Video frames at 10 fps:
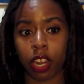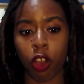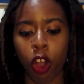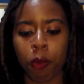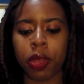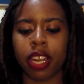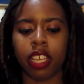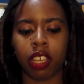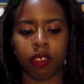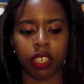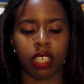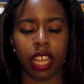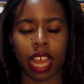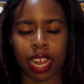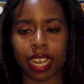and I hope that it gives us
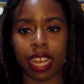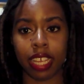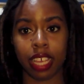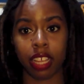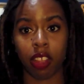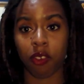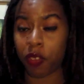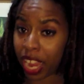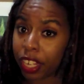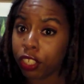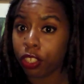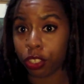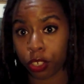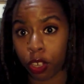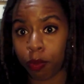the ending that the fans
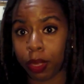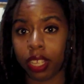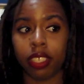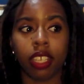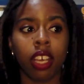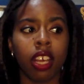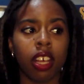deserve, because